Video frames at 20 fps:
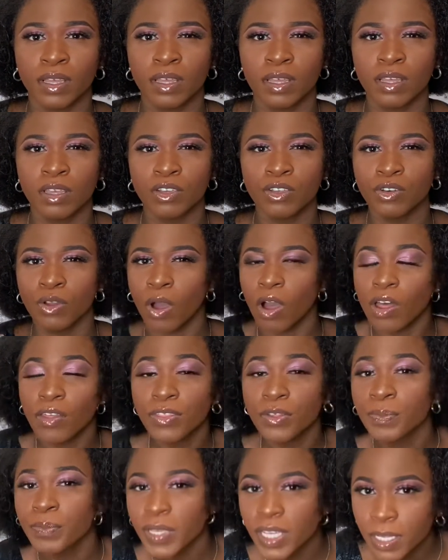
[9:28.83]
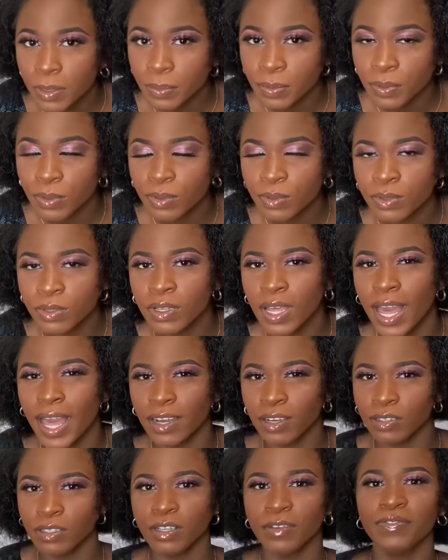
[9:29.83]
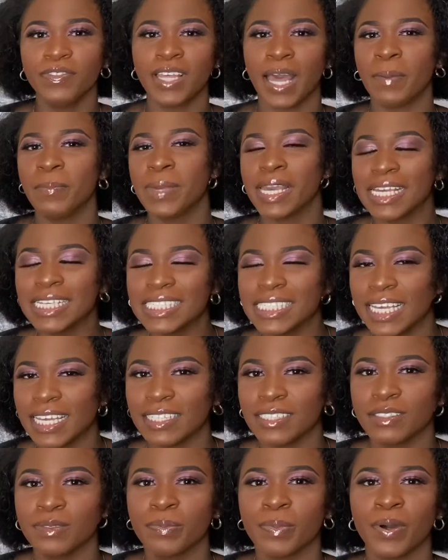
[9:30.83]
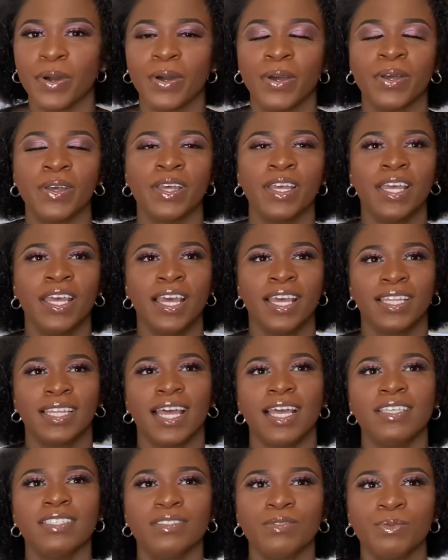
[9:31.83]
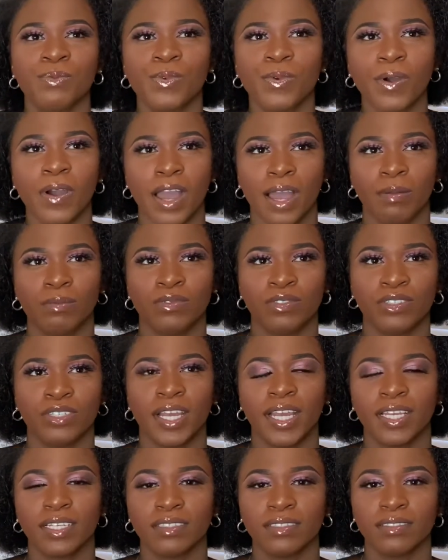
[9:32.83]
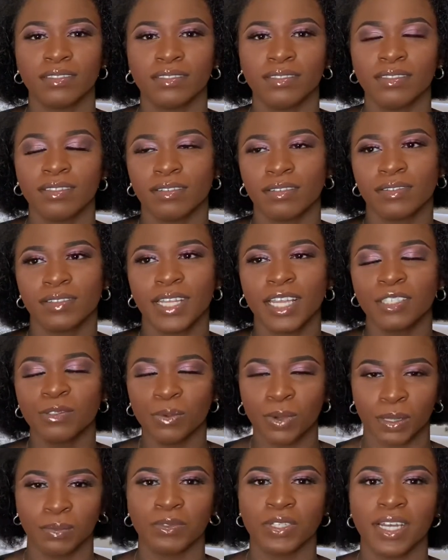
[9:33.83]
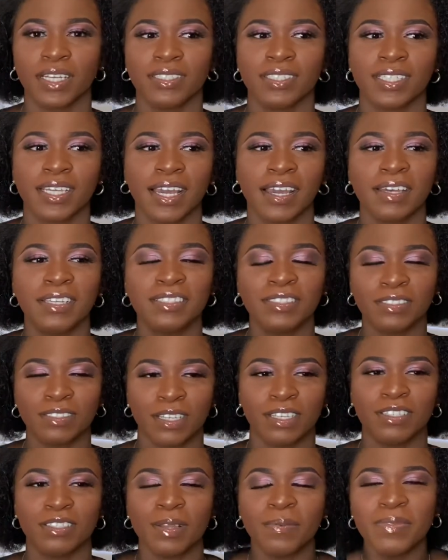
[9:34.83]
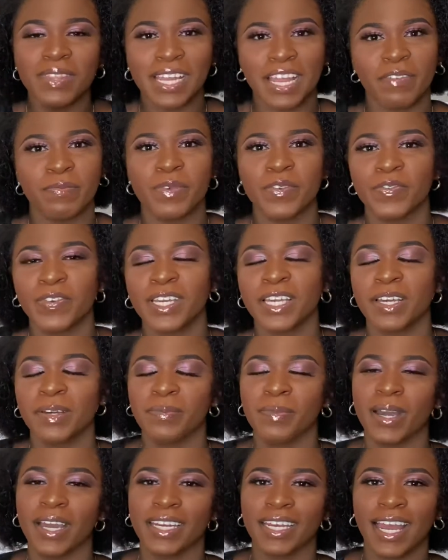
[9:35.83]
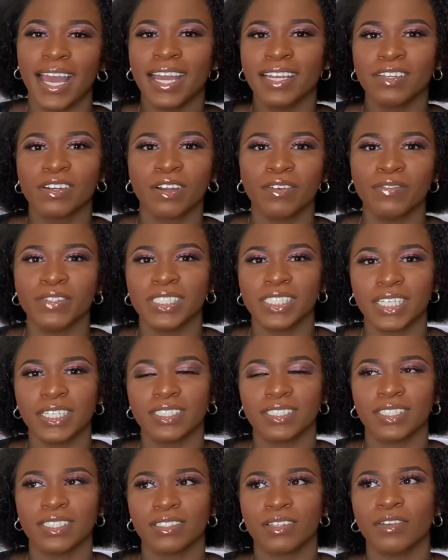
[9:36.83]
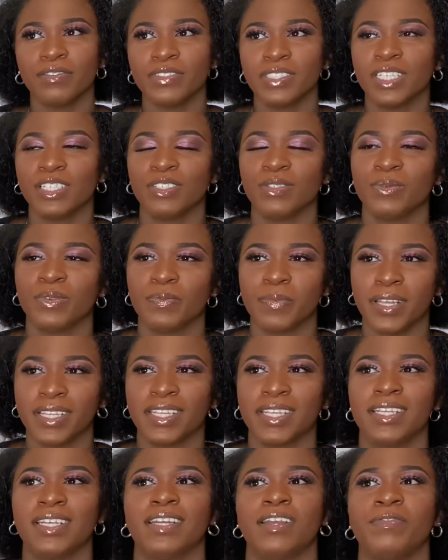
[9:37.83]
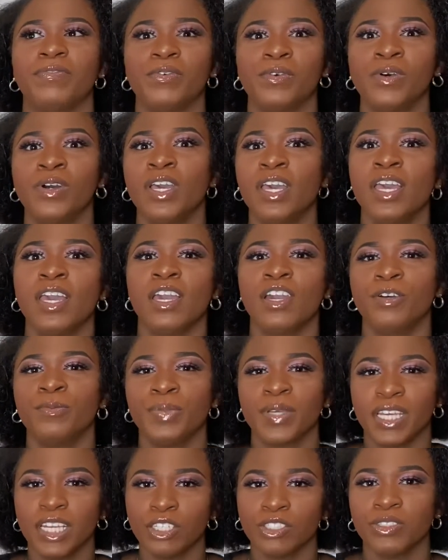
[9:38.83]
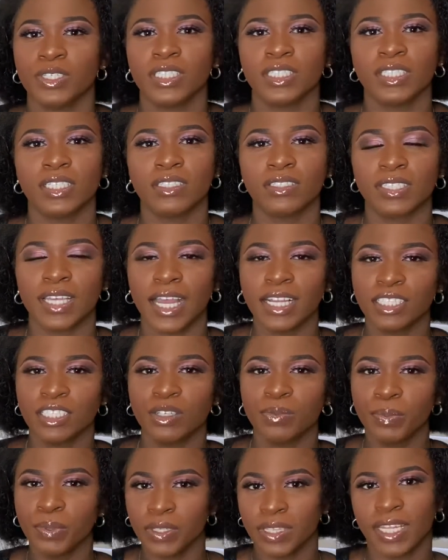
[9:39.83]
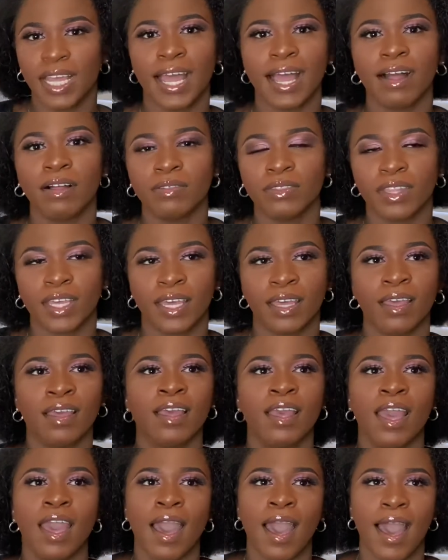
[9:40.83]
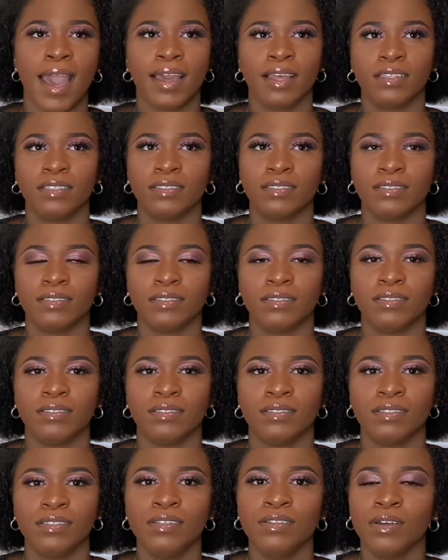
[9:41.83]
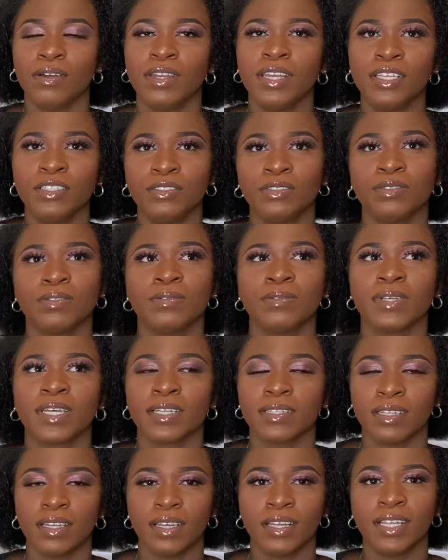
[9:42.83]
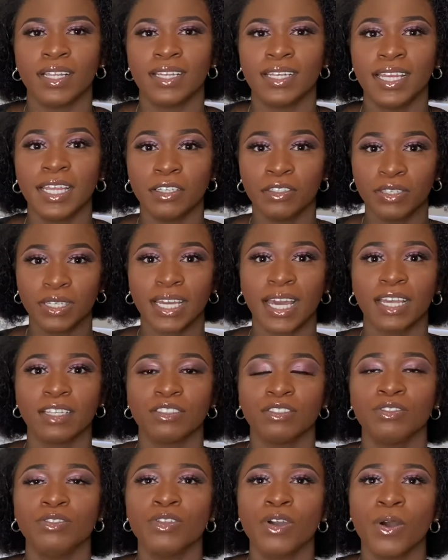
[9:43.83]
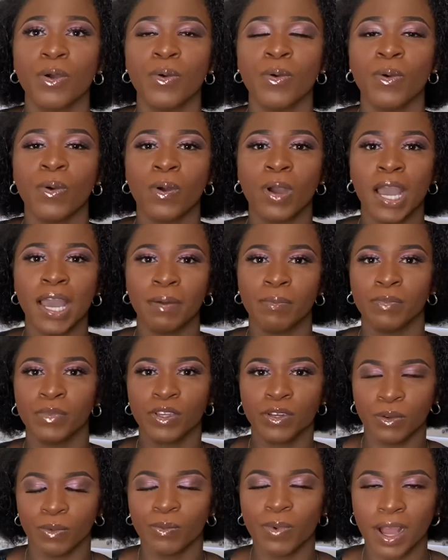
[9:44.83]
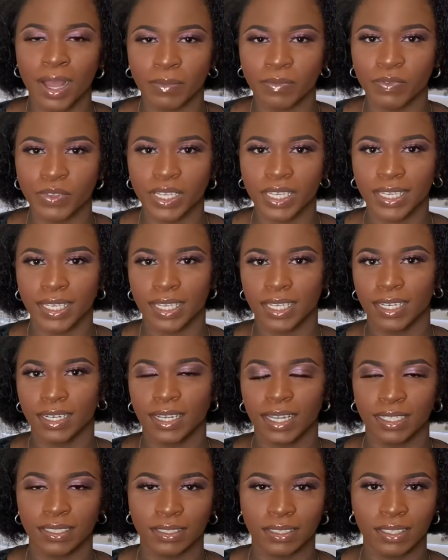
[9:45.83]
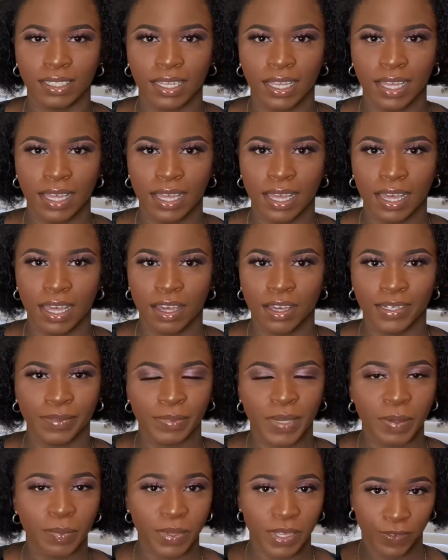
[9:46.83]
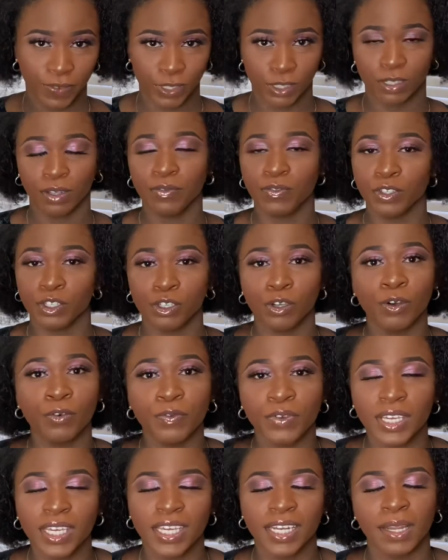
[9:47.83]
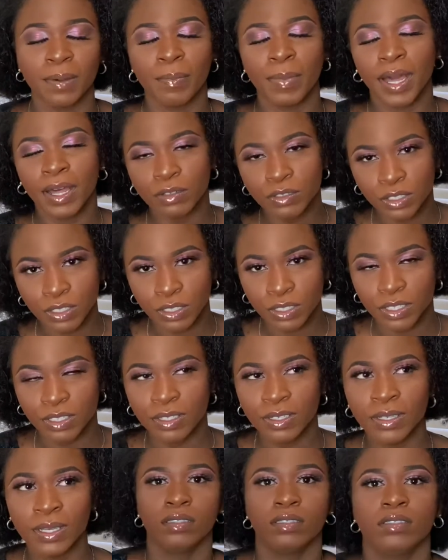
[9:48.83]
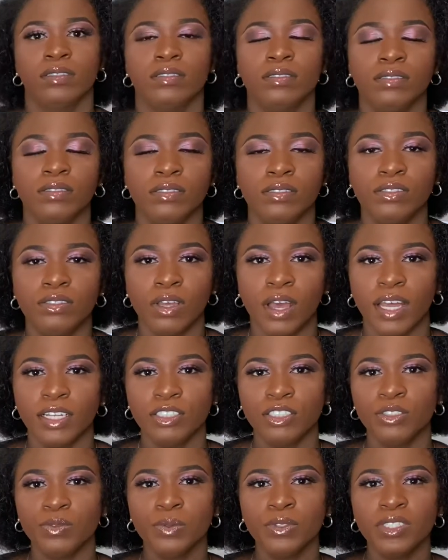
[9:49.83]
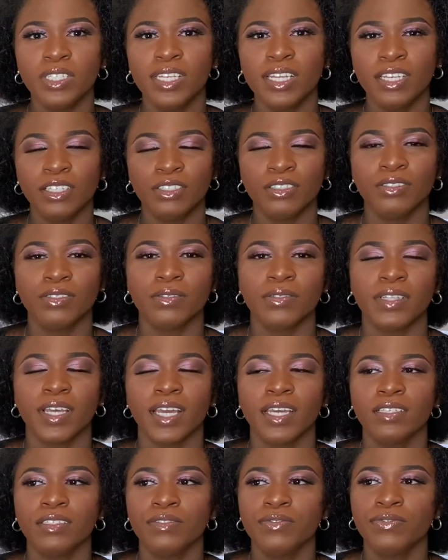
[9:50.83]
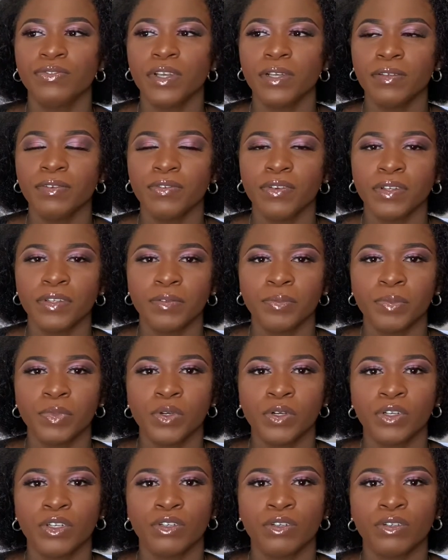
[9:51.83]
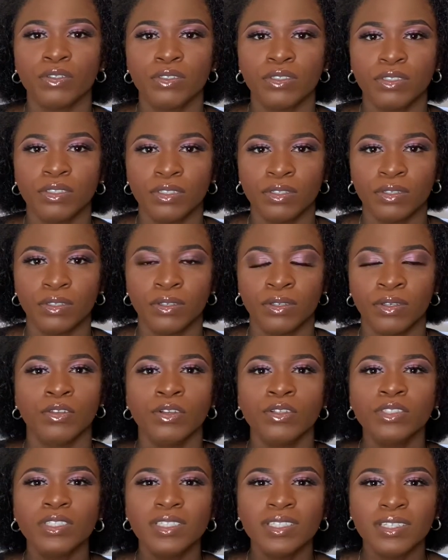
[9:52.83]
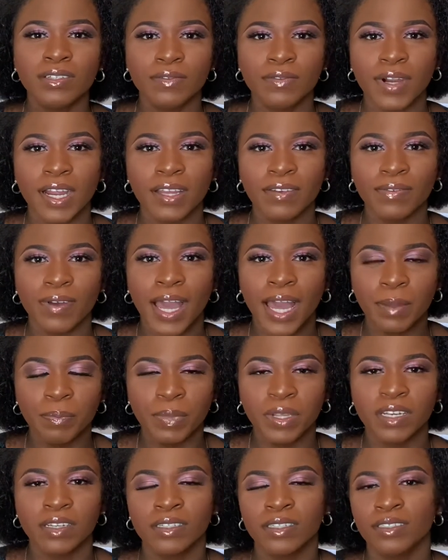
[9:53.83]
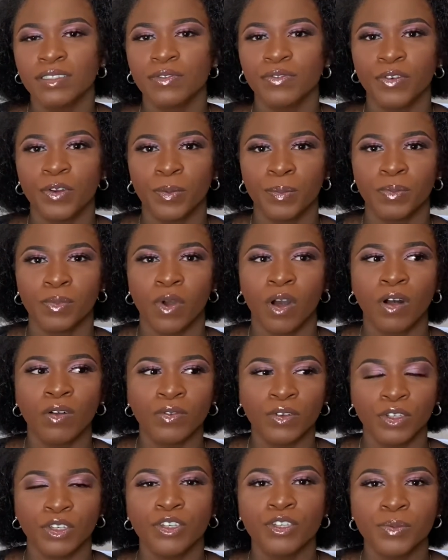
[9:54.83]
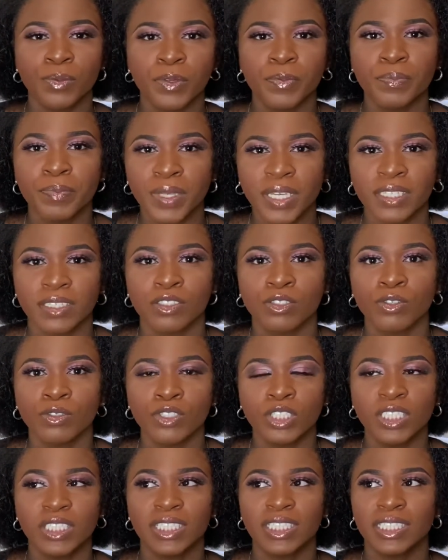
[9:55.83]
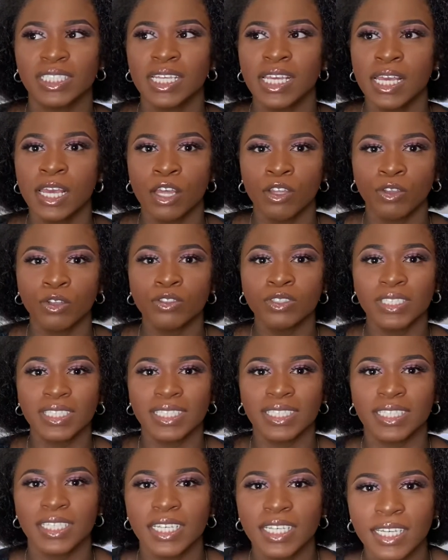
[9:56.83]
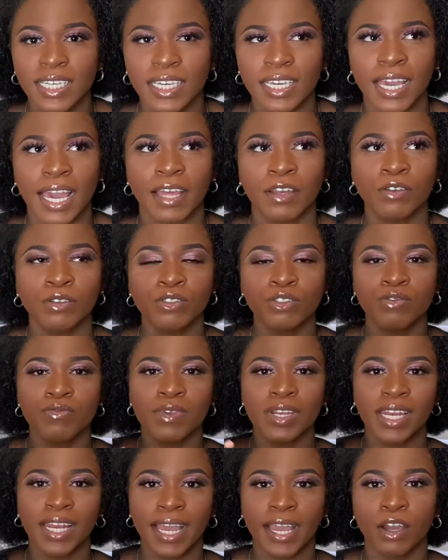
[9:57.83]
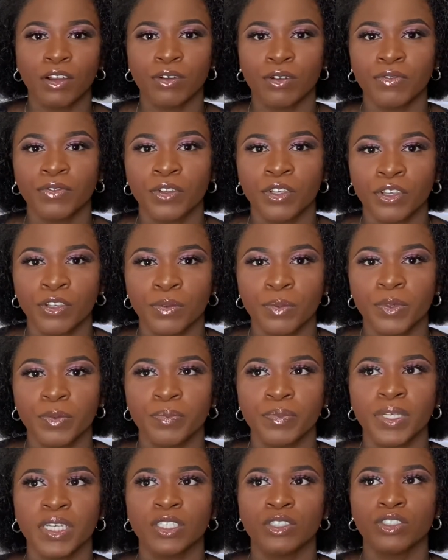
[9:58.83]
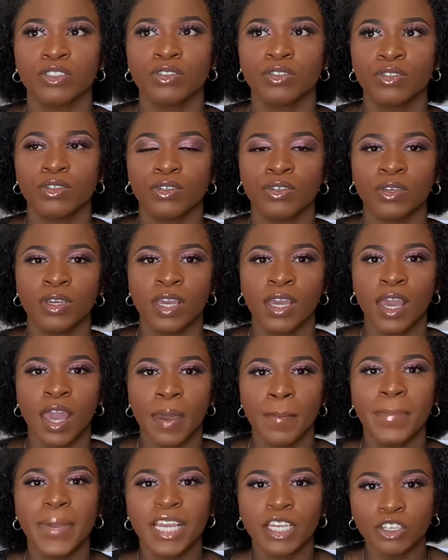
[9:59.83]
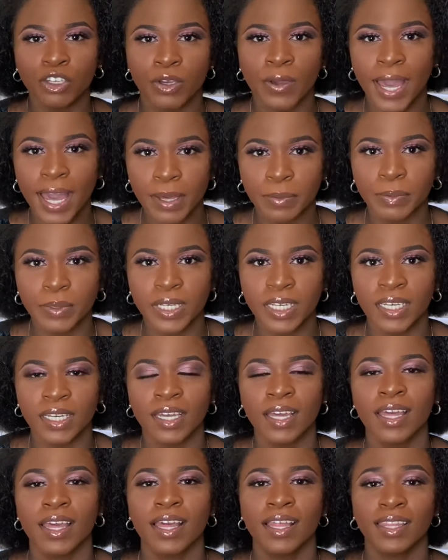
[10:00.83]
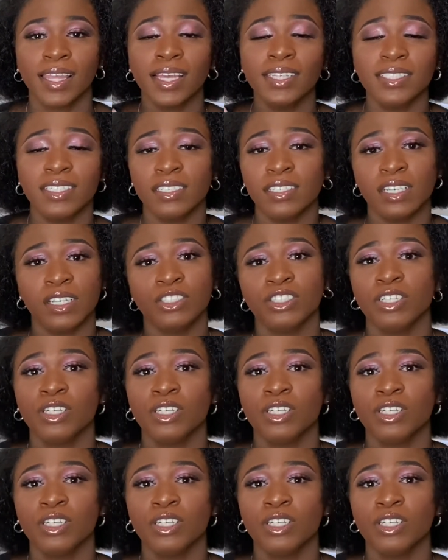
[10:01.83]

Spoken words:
you know, other people. I don't know if that makes sense, but that's what I'm trying, you know, that's what I'm trying to get. It's something I've been thinking about, and I had this conversation with my dad, and I thought it'll be interesting to actually put that out there and, you know, let you guys know you know, what I'm thinking, and maybe if it's something you're thinking about too. So I just want to let you know that it's very, very important not to derive happiness from other human beings, not to seek it and not to rely on other human beings to make you happy. That's essentially